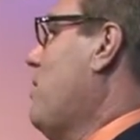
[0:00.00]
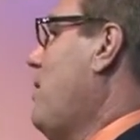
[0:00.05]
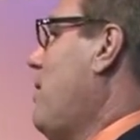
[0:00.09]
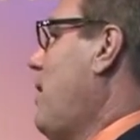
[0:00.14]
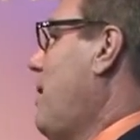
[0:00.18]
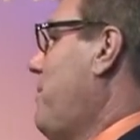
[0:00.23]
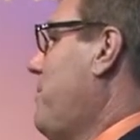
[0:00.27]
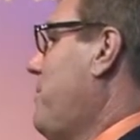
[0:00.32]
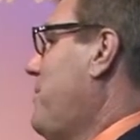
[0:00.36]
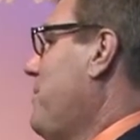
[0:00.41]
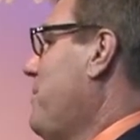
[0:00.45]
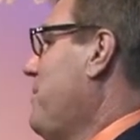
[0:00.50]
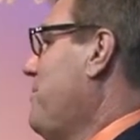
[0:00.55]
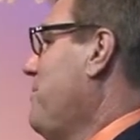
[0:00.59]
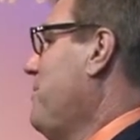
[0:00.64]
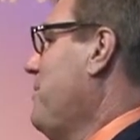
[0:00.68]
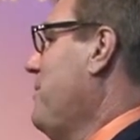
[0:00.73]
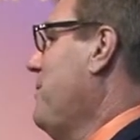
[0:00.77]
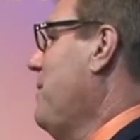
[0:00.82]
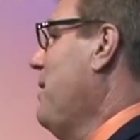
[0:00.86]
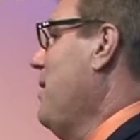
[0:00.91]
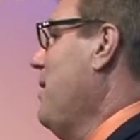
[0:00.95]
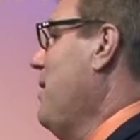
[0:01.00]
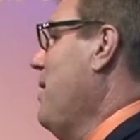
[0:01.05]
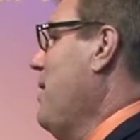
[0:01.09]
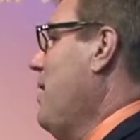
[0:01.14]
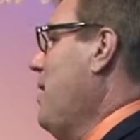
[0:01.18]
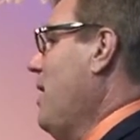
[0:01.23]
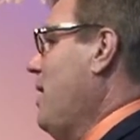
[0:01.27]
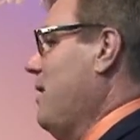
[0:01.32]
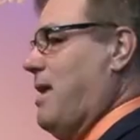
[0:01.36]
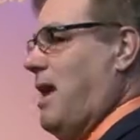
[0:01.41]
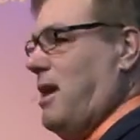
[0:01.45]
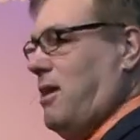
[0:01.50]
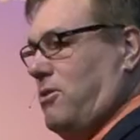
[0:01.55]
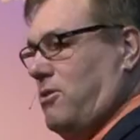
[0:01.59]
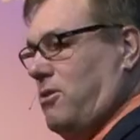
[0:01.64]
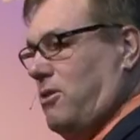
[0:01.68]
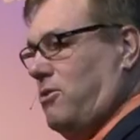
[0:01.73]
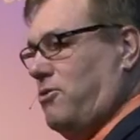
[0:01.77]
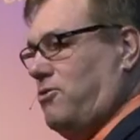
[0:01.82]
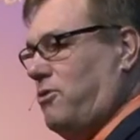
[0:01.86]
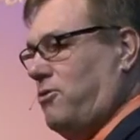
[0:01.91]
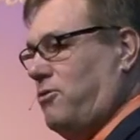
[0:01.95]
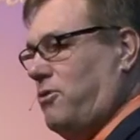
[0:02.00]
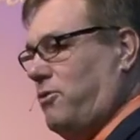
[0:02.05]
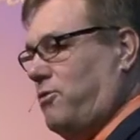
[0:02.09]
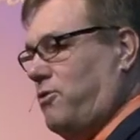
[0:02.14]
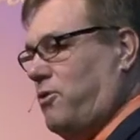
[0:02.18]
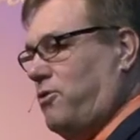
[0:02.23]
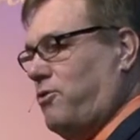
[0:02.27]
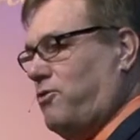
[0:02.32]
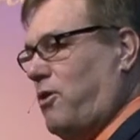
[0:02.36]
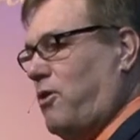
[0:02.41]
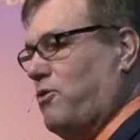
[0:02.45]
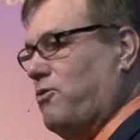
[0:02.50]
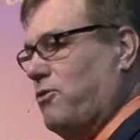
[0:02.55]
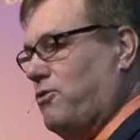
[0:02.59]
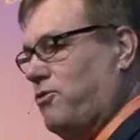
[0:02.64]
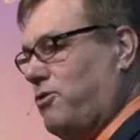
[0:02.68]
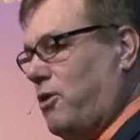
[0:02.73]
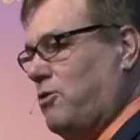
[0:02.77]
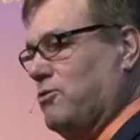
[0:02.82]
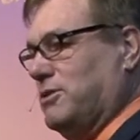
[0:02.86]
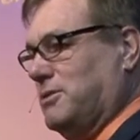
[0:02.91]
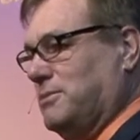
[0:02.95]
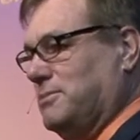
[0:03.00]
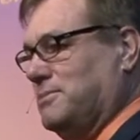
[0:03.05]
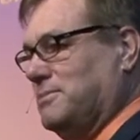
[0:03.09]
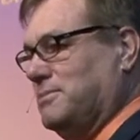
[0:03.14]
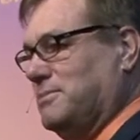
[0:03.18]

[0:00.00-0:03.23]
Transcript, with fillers: up and take her to the church of the first frozen chosen.